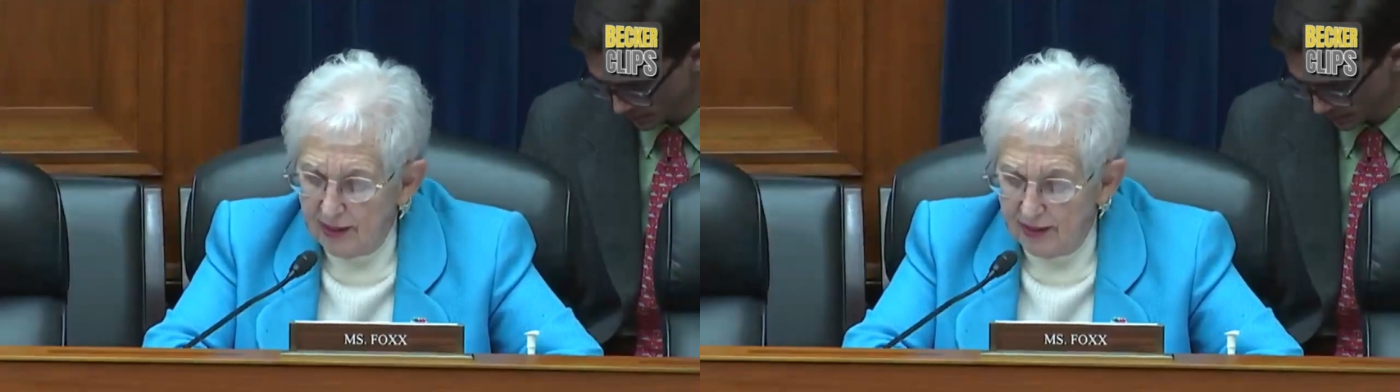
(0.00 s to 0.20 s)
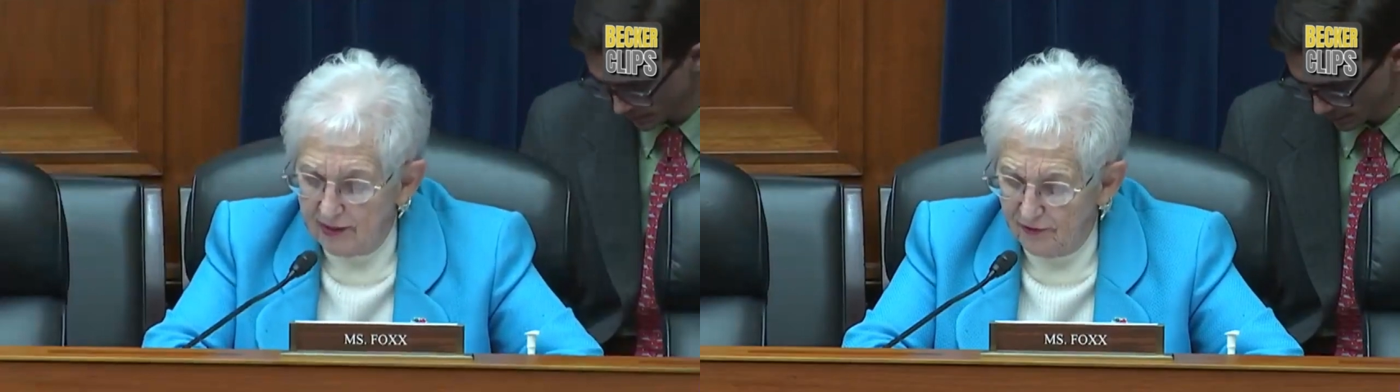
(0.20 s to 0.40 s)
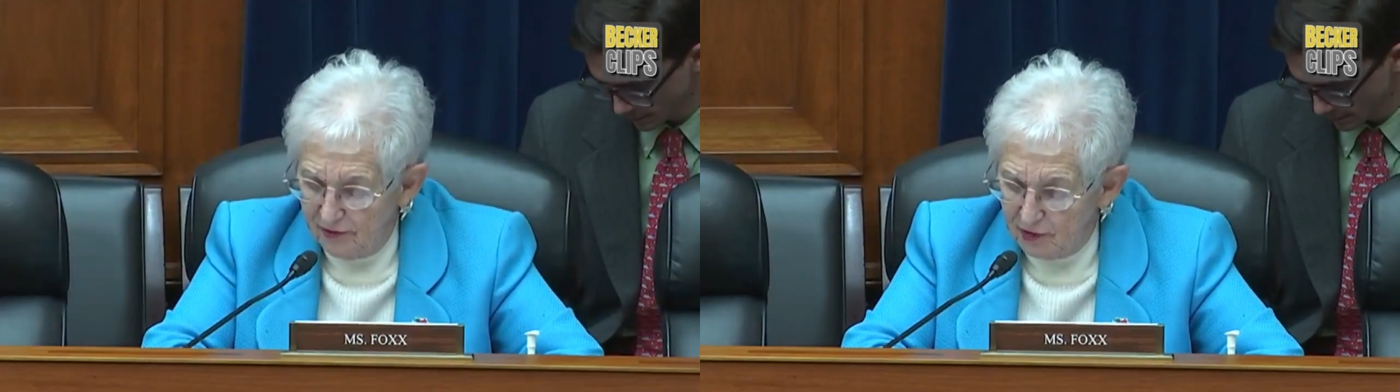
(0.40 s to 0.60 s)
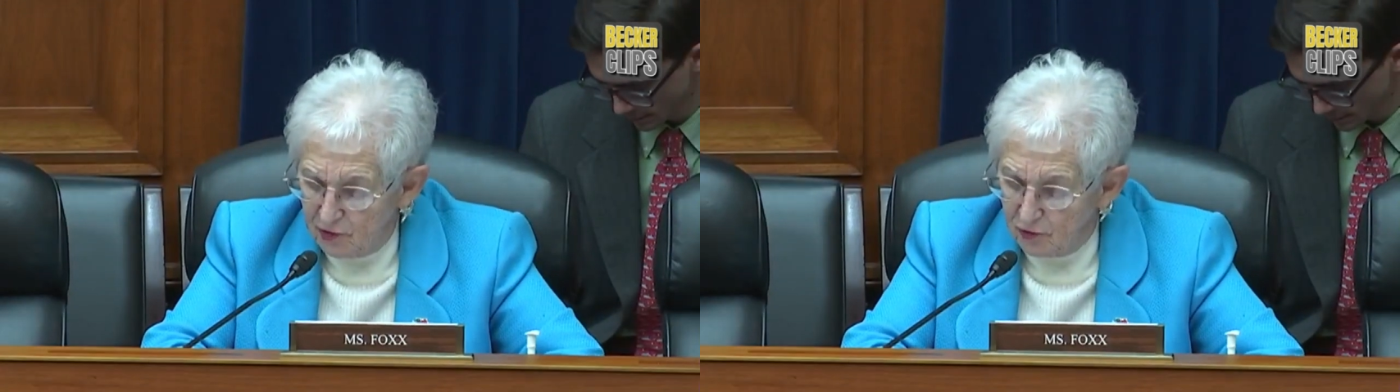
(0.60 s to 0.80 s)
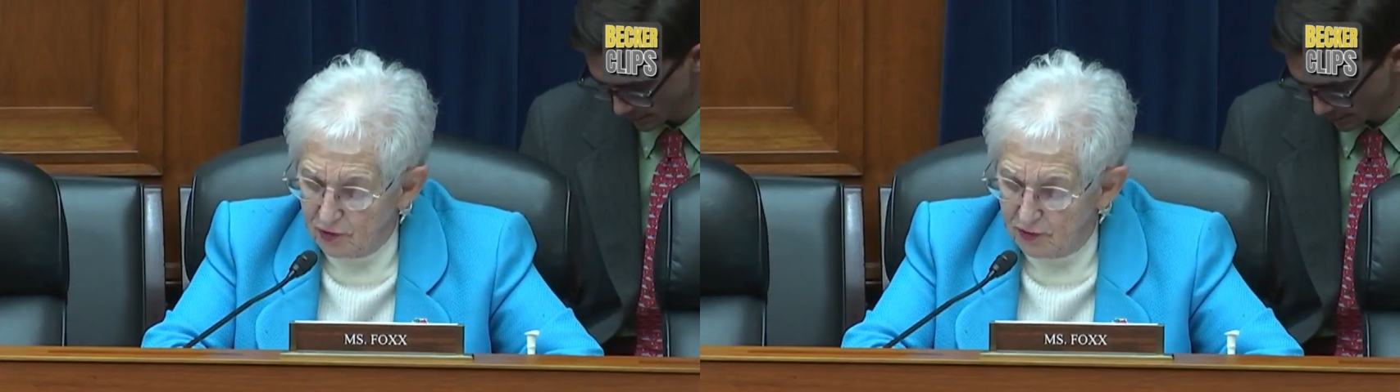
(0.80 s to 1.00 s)
in the
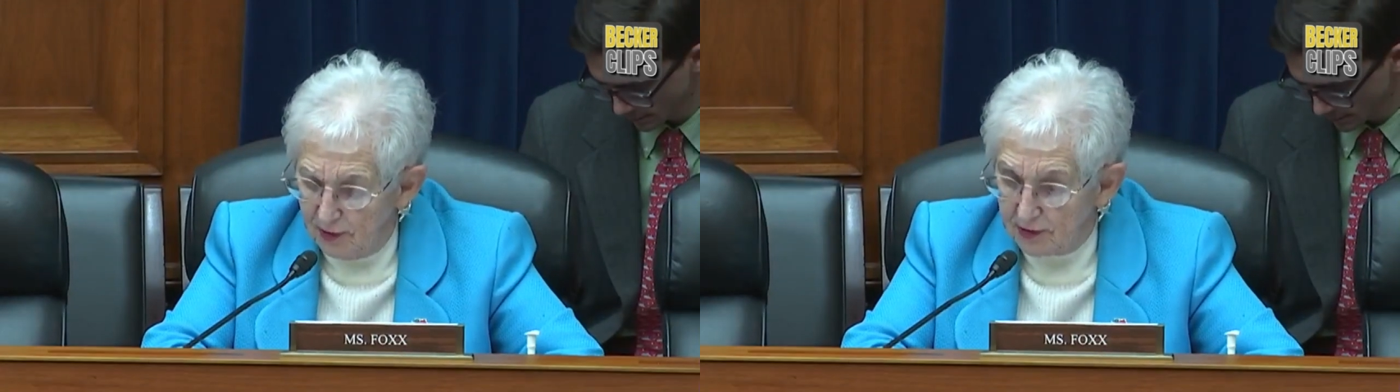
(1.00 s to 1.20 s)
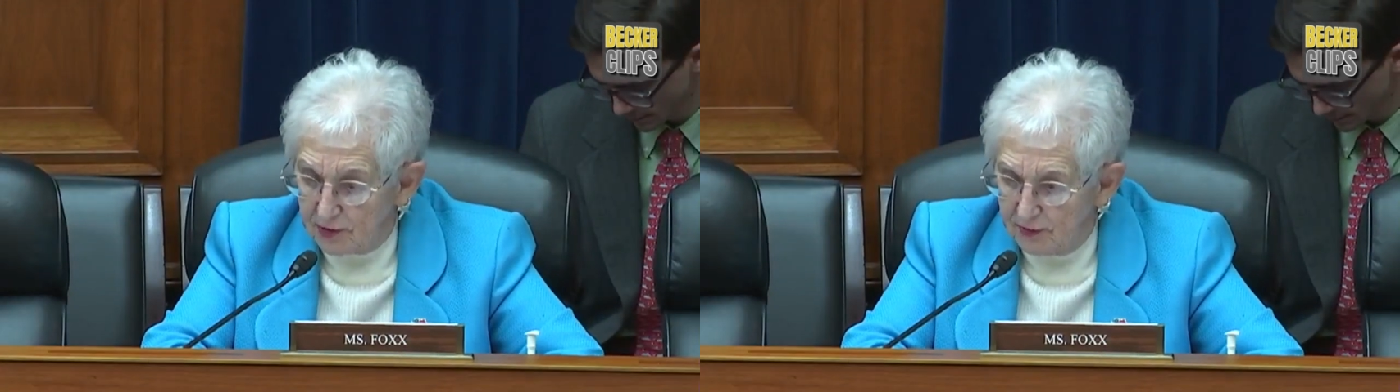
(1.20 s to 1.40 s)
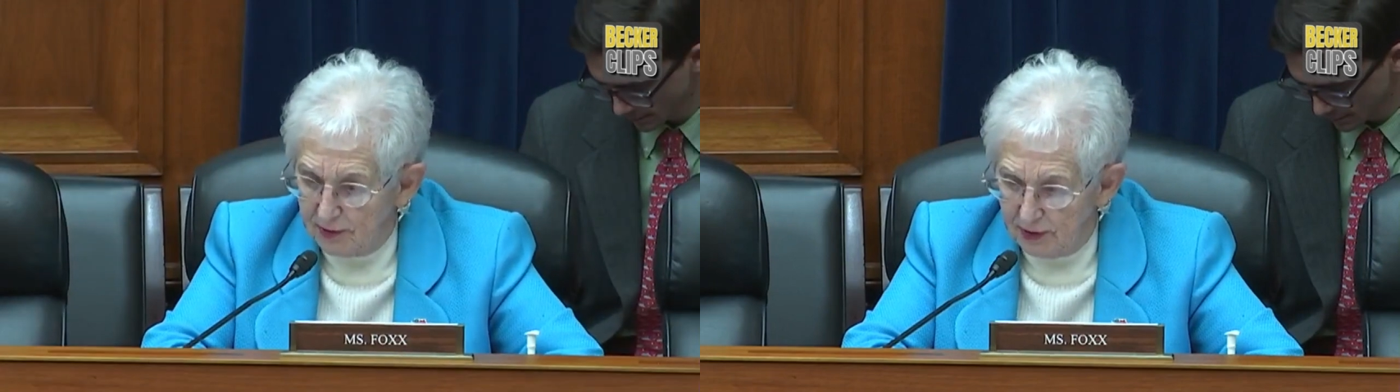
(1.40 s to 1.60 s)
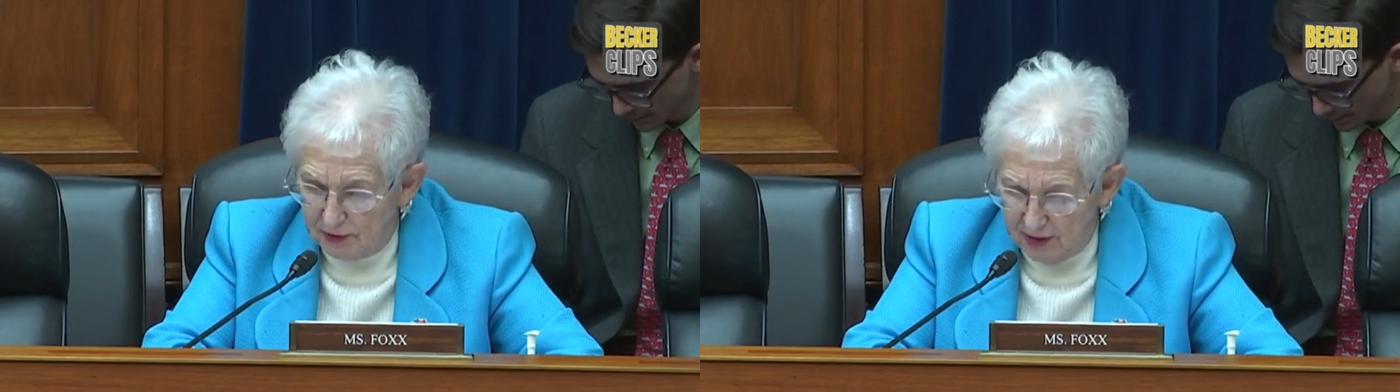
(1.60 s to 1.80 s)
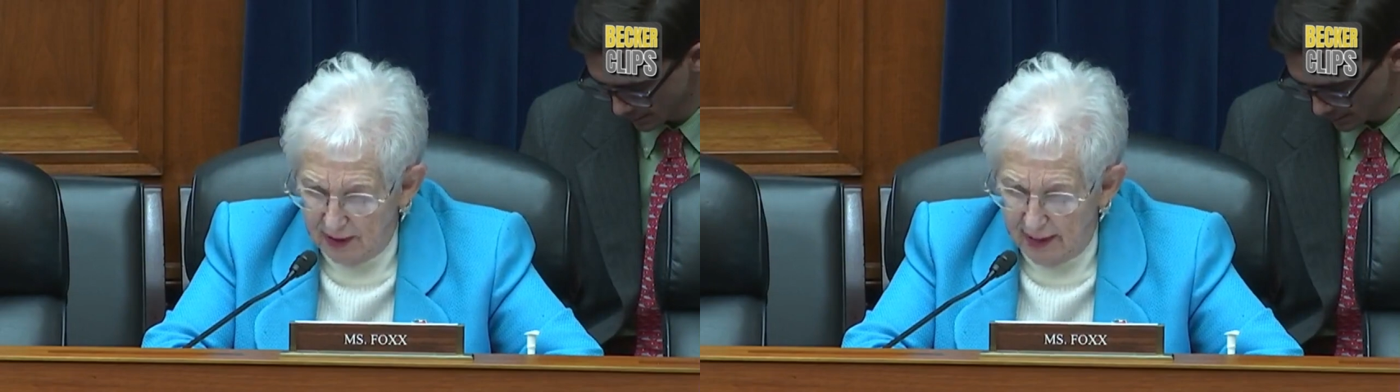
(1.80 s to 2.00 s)
Fiscal
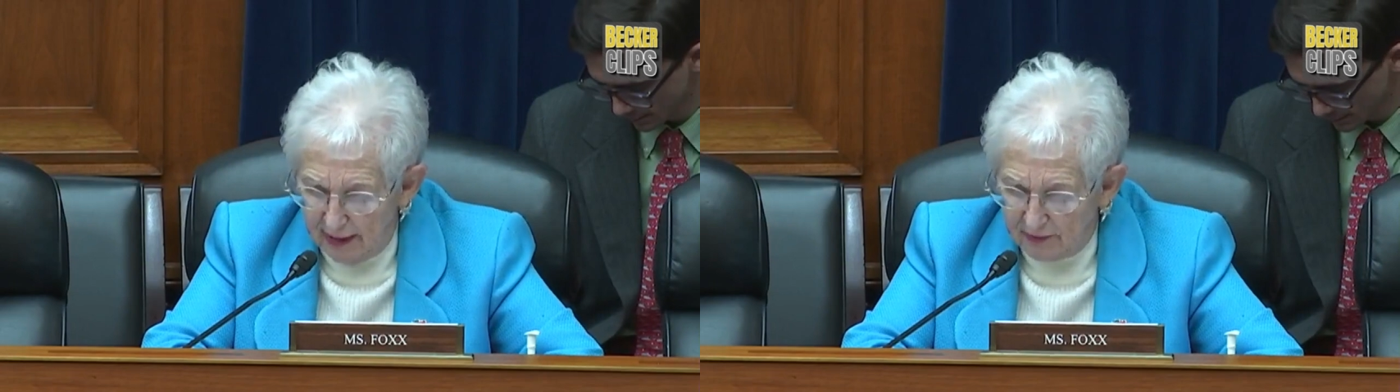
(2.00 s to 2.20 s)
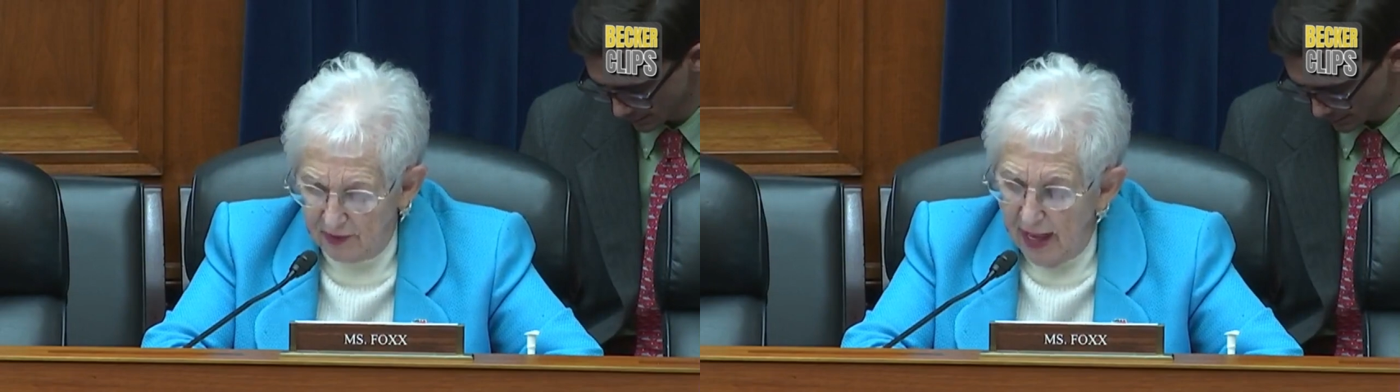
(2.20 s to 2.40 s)
Responsibility Act,